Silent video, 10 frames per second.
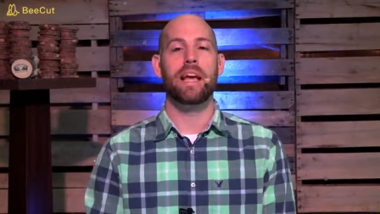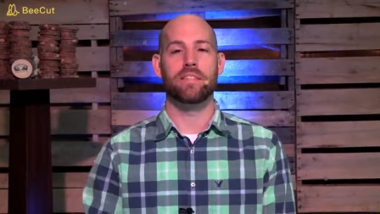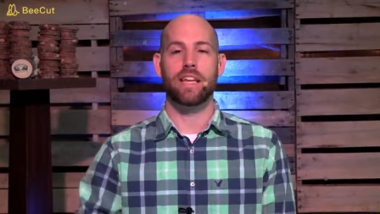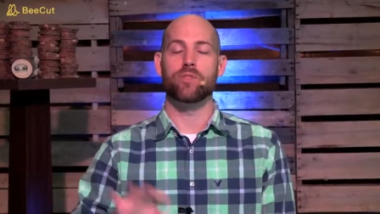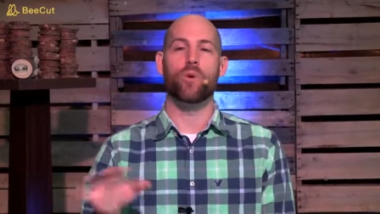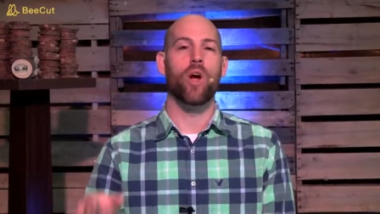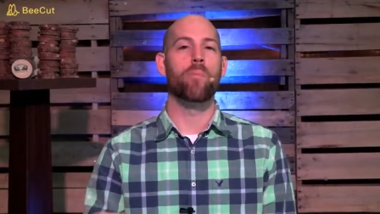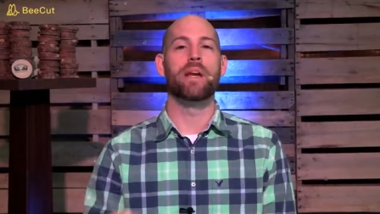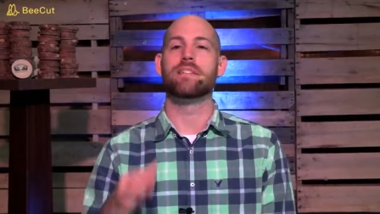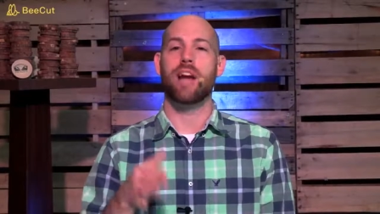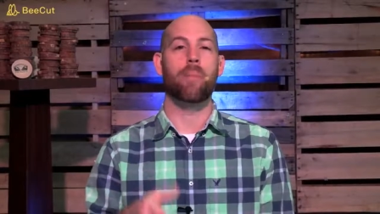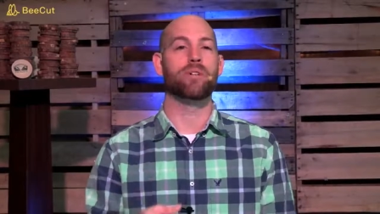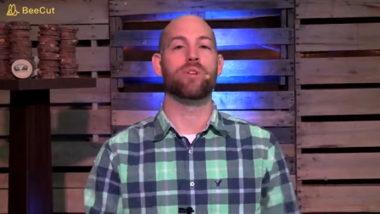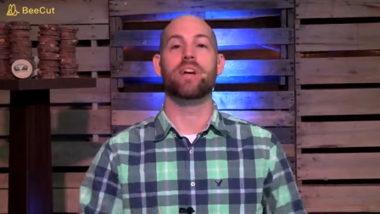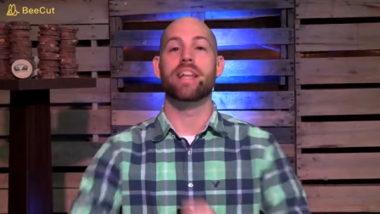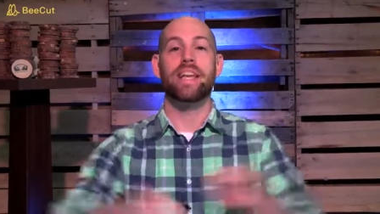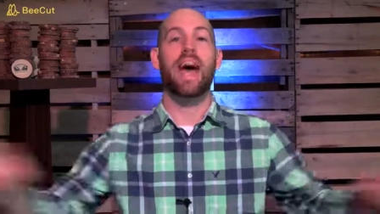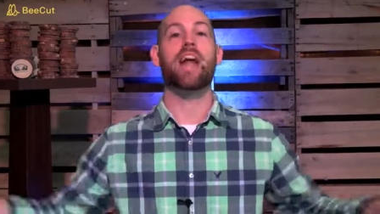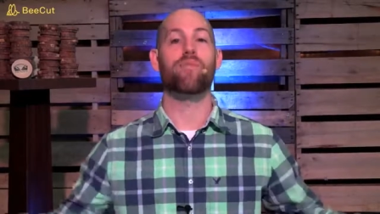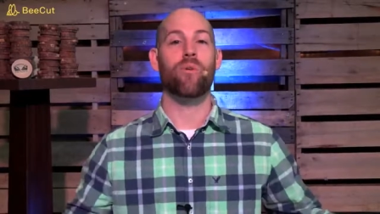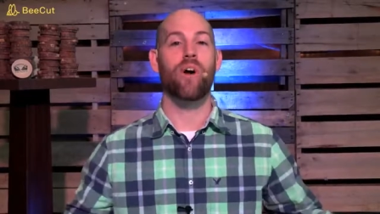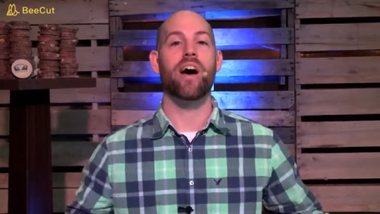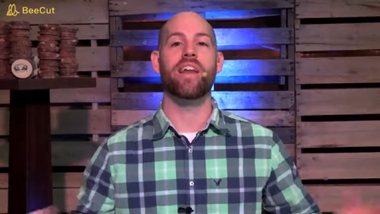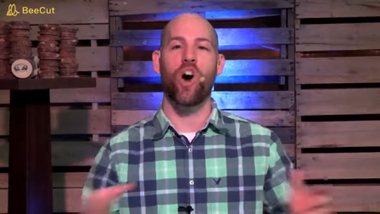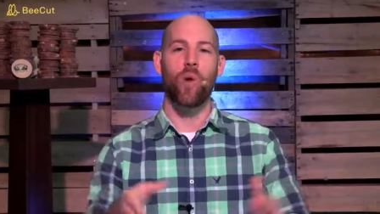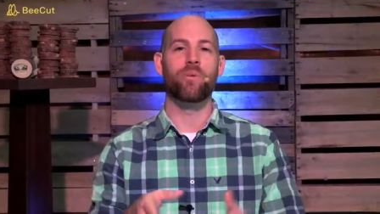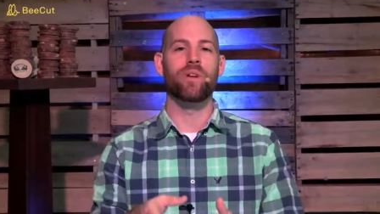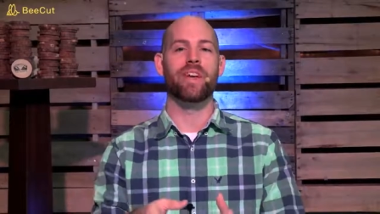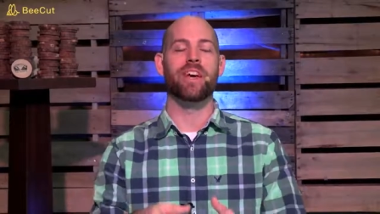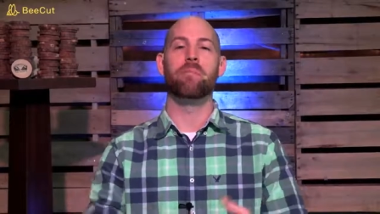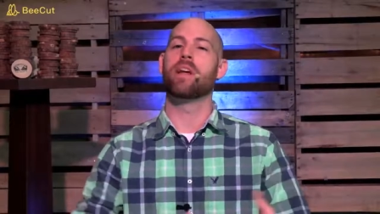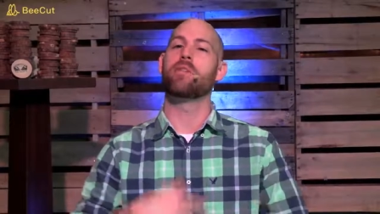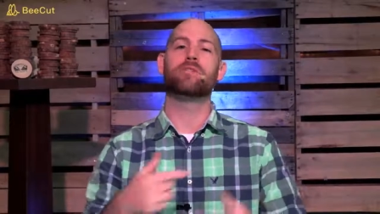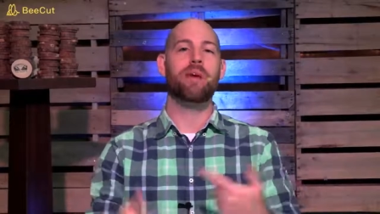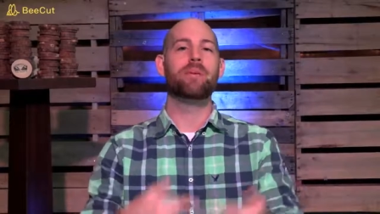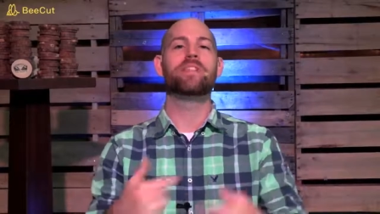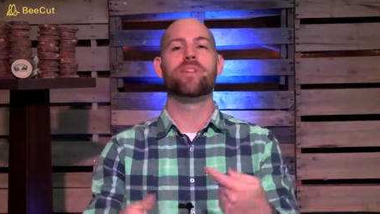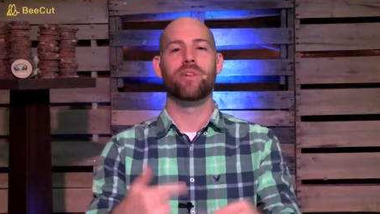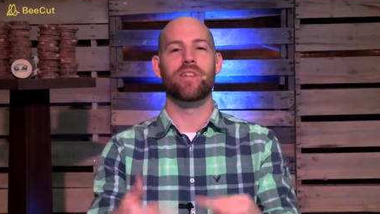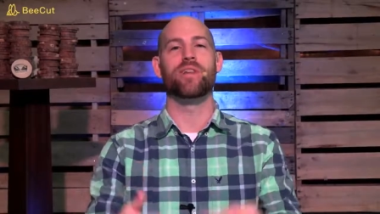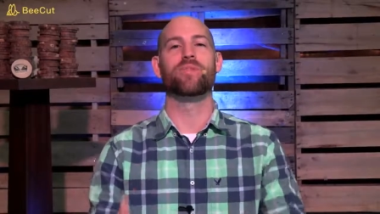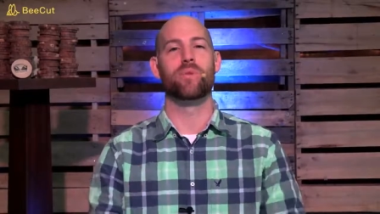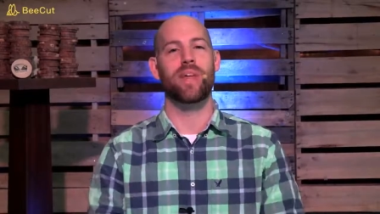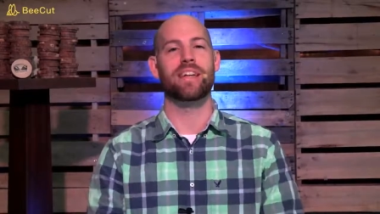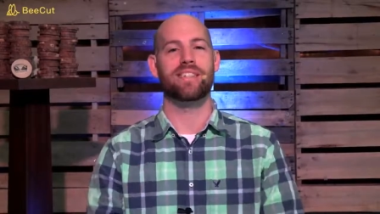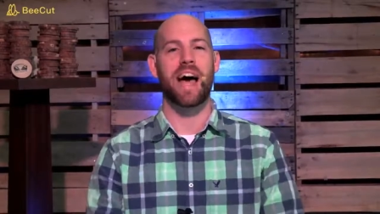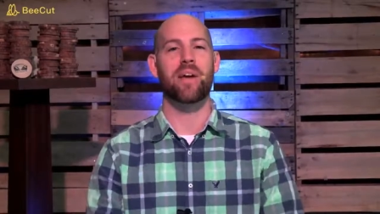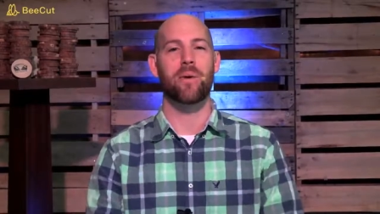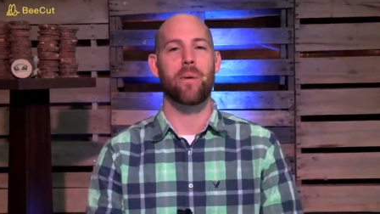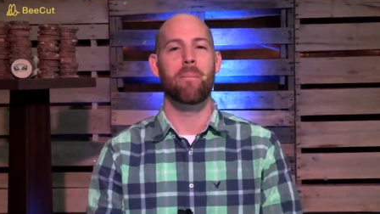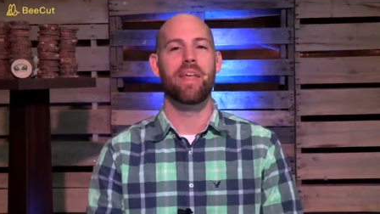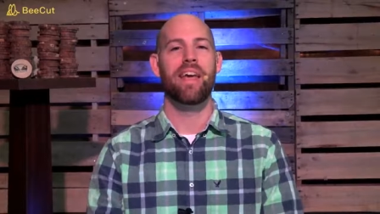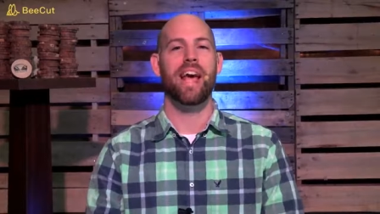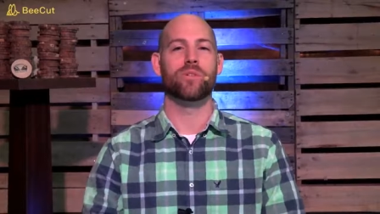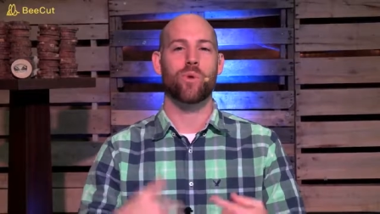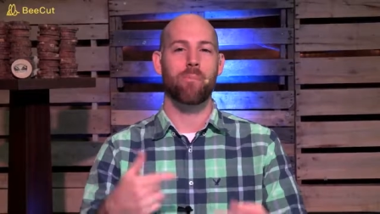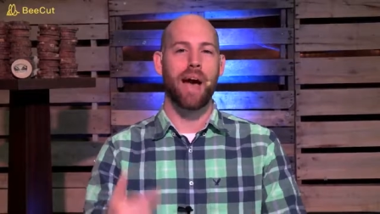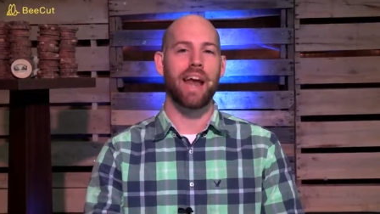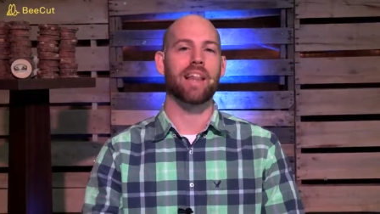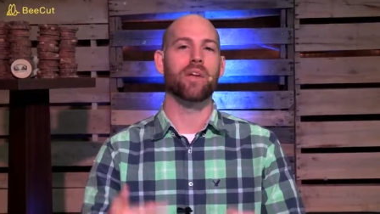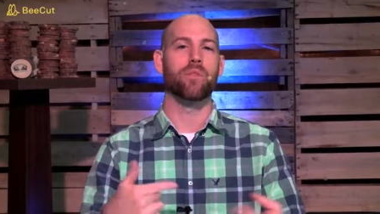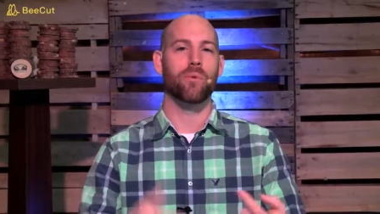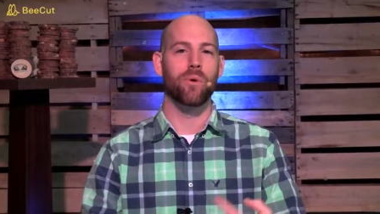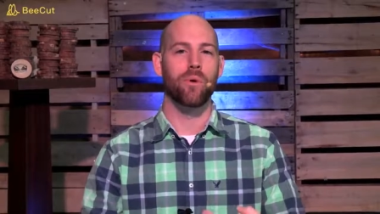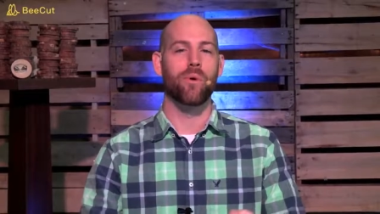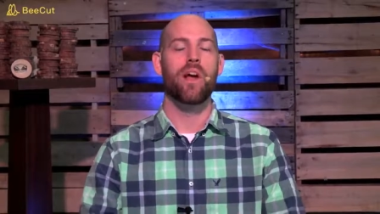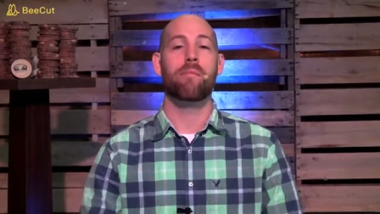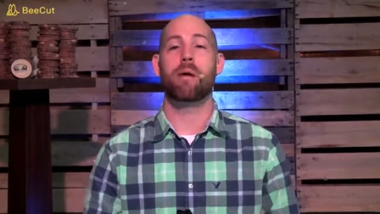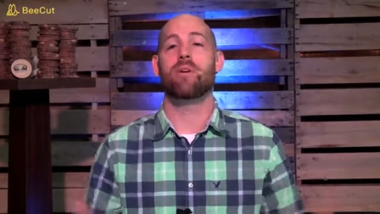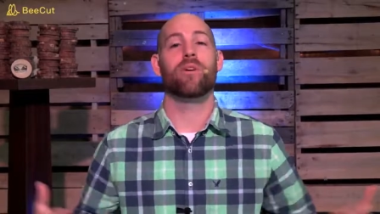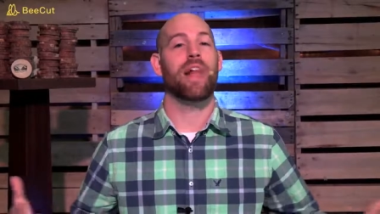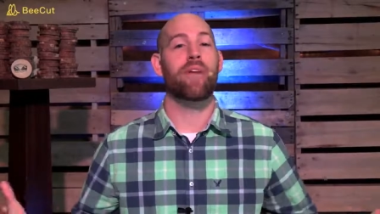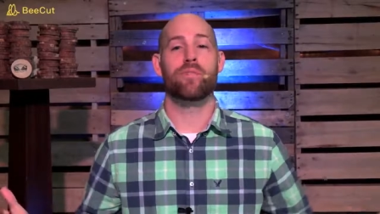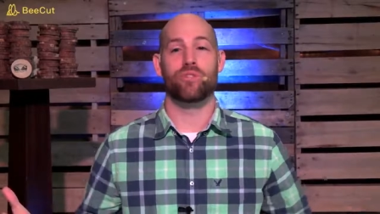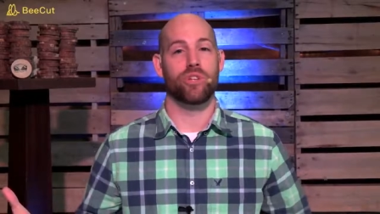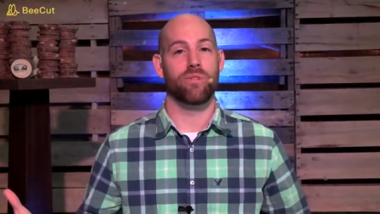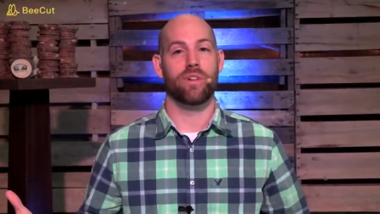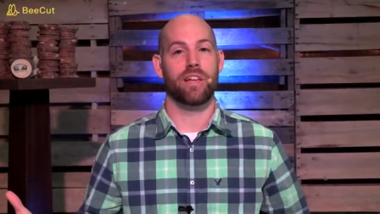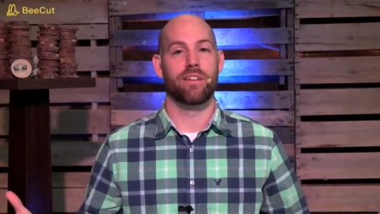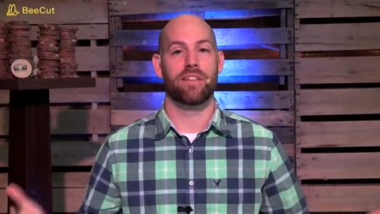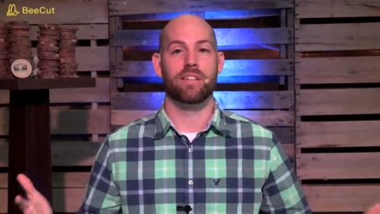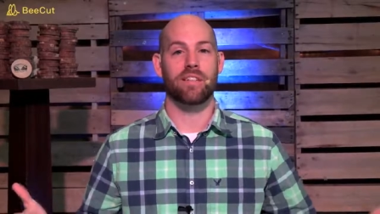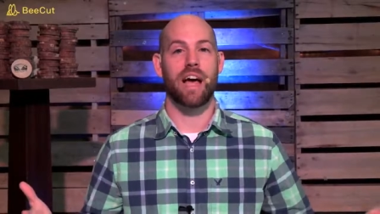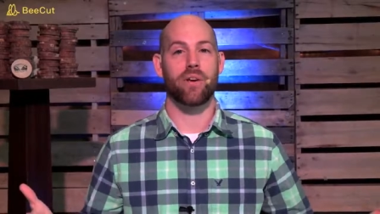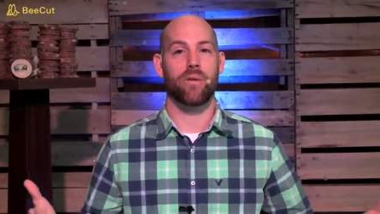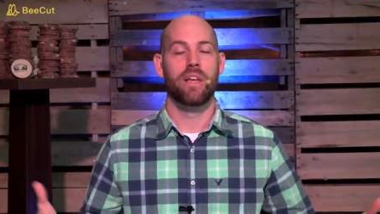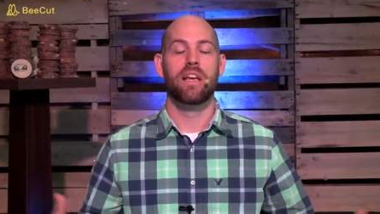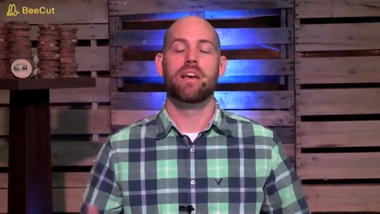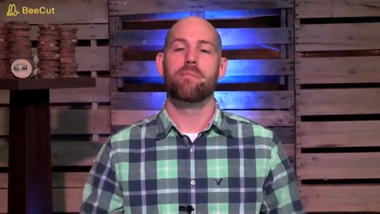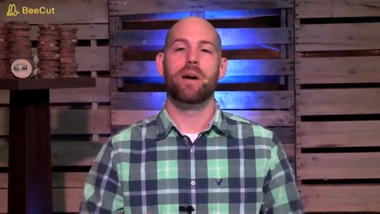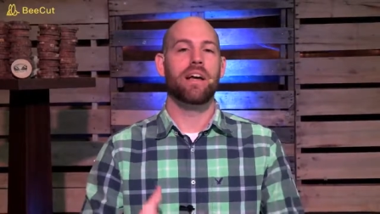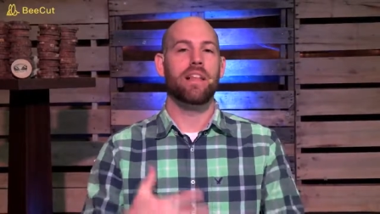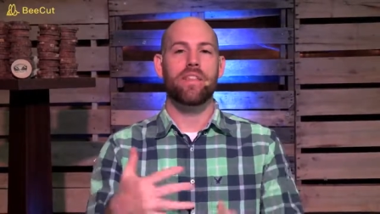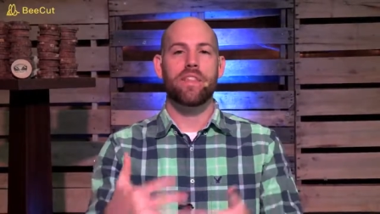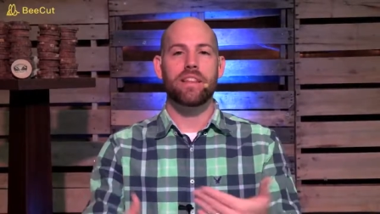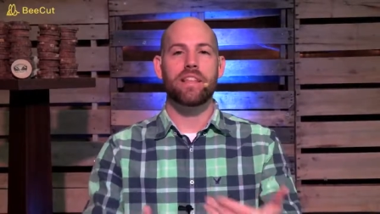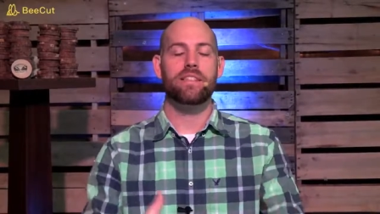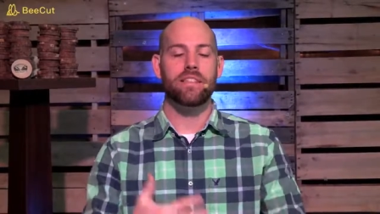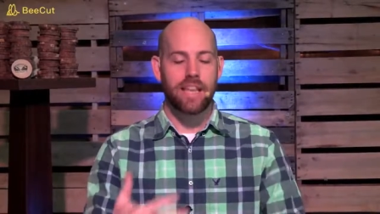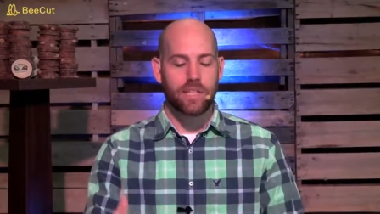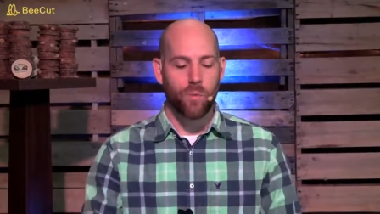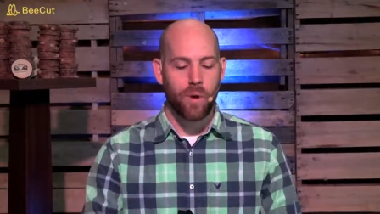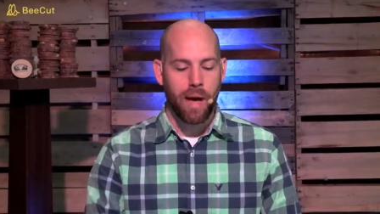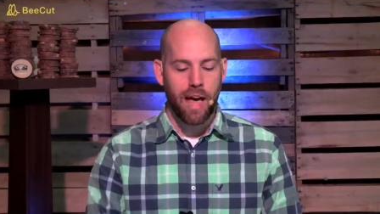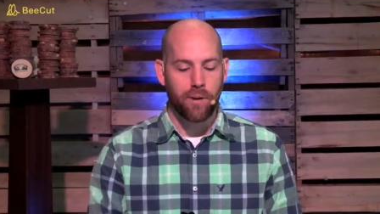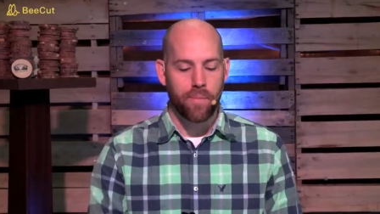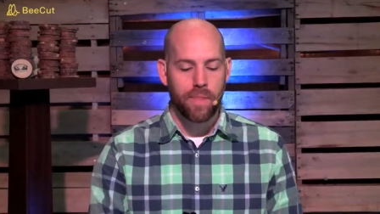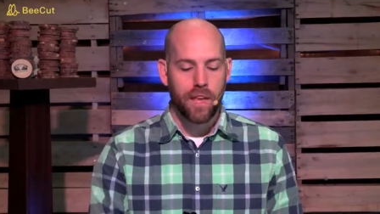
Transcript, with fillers: as things reopen as an opportunity to get out of your rut, and I hope you did. But others may be still living through that cycle as we're battling through. Maybe your life is generally this cycle, but th- this is things that we battle.